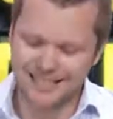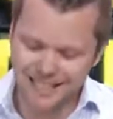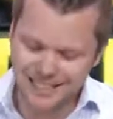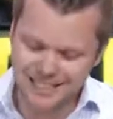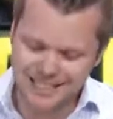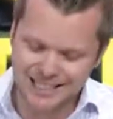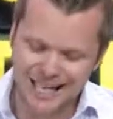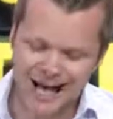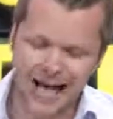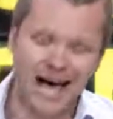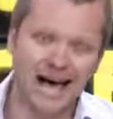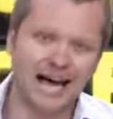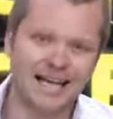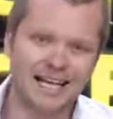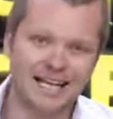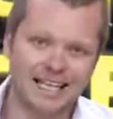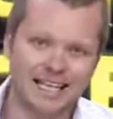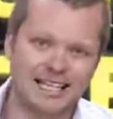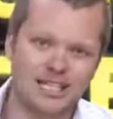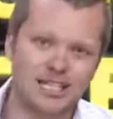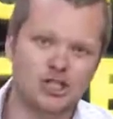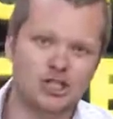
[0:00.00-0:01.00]
You gotta
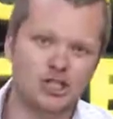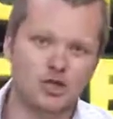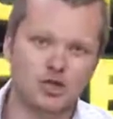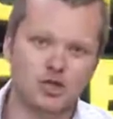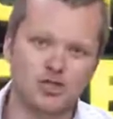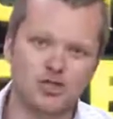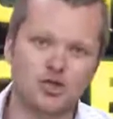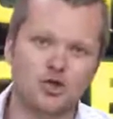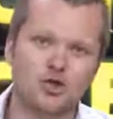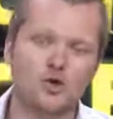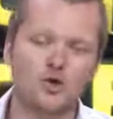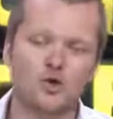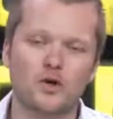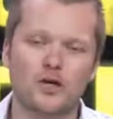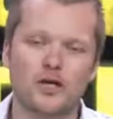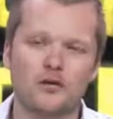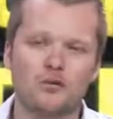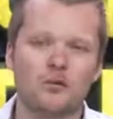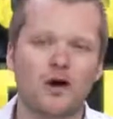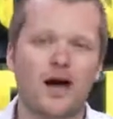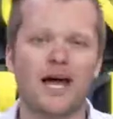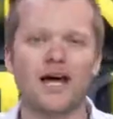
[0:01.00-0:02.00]
get your
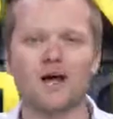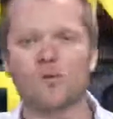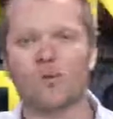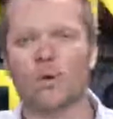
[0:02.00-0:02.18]
story right.